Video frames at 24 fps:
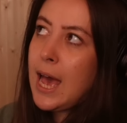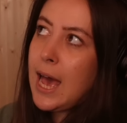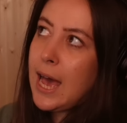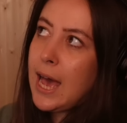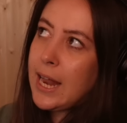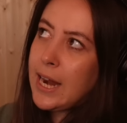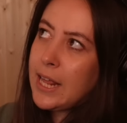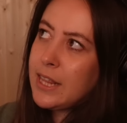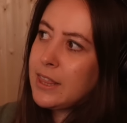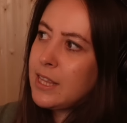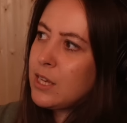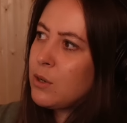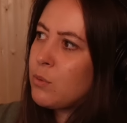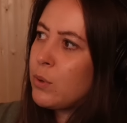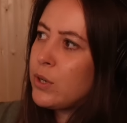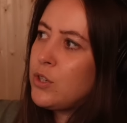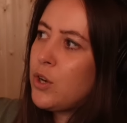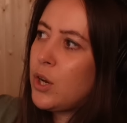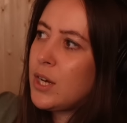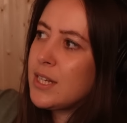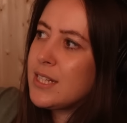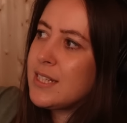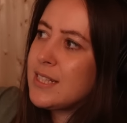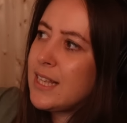And I think we're
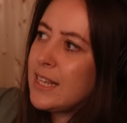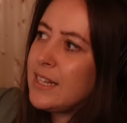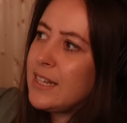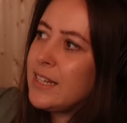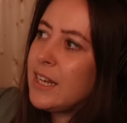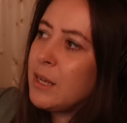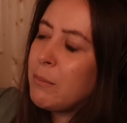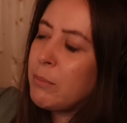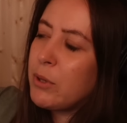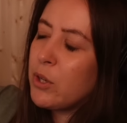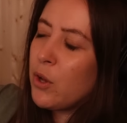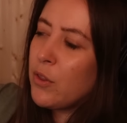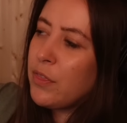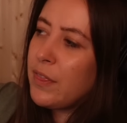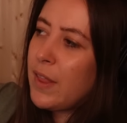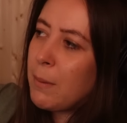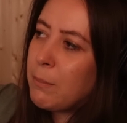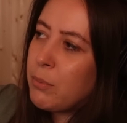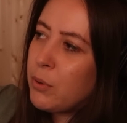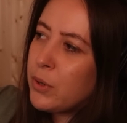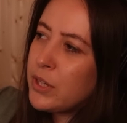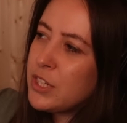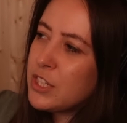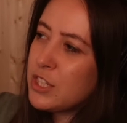not ascending beyond
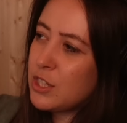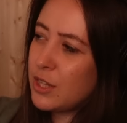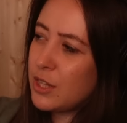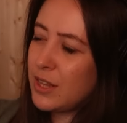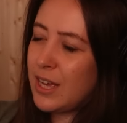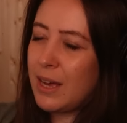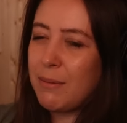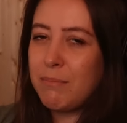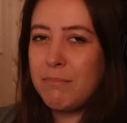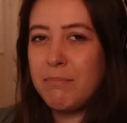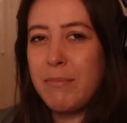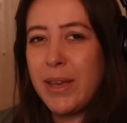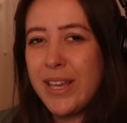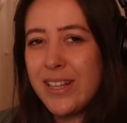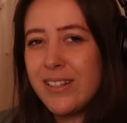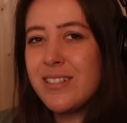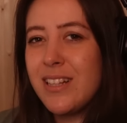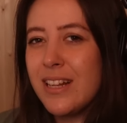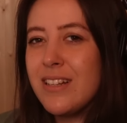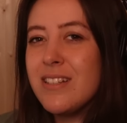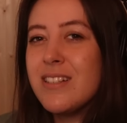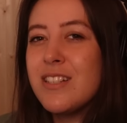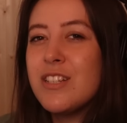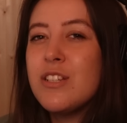that point, so that makes
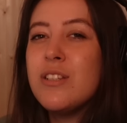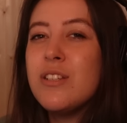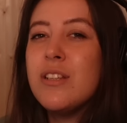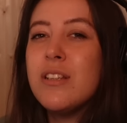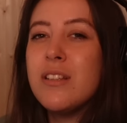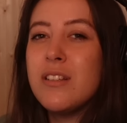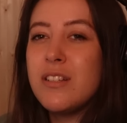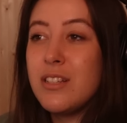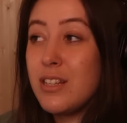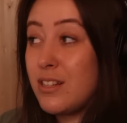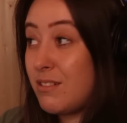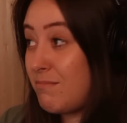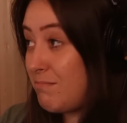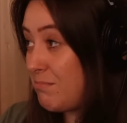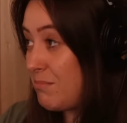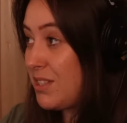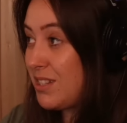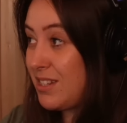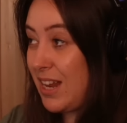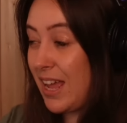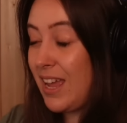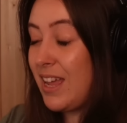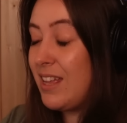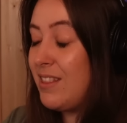sense to
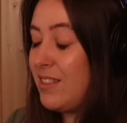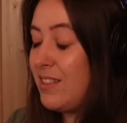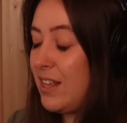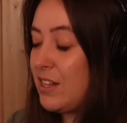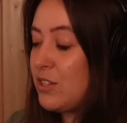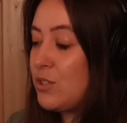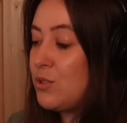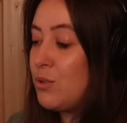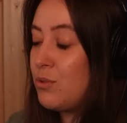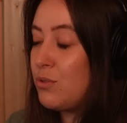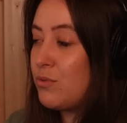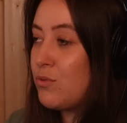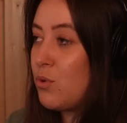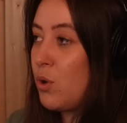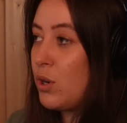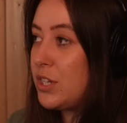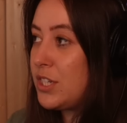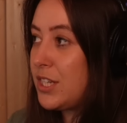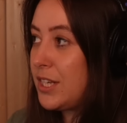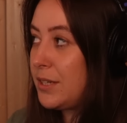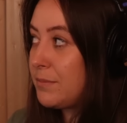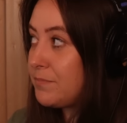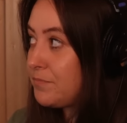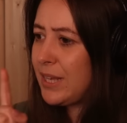stay in that sort of
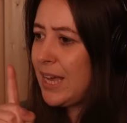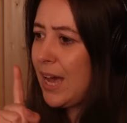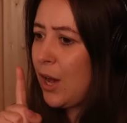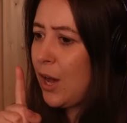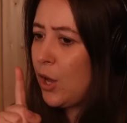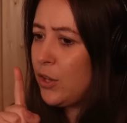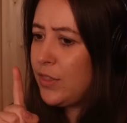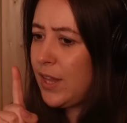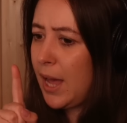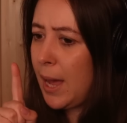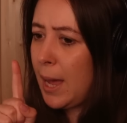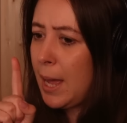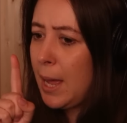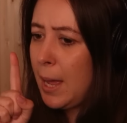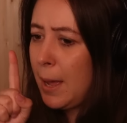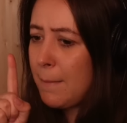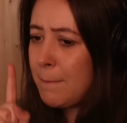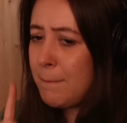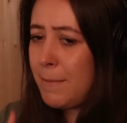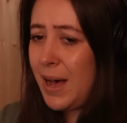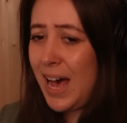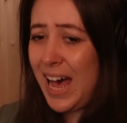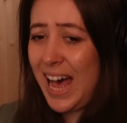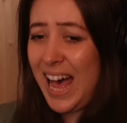quality. But yeah, on that,
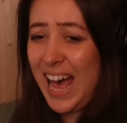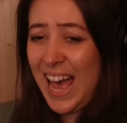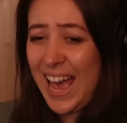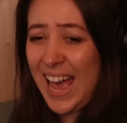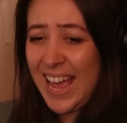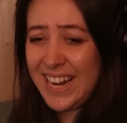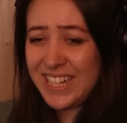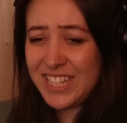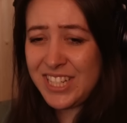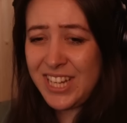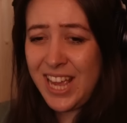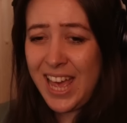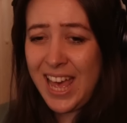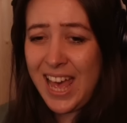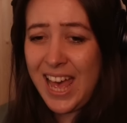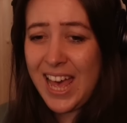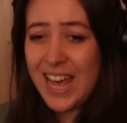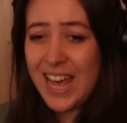my chin,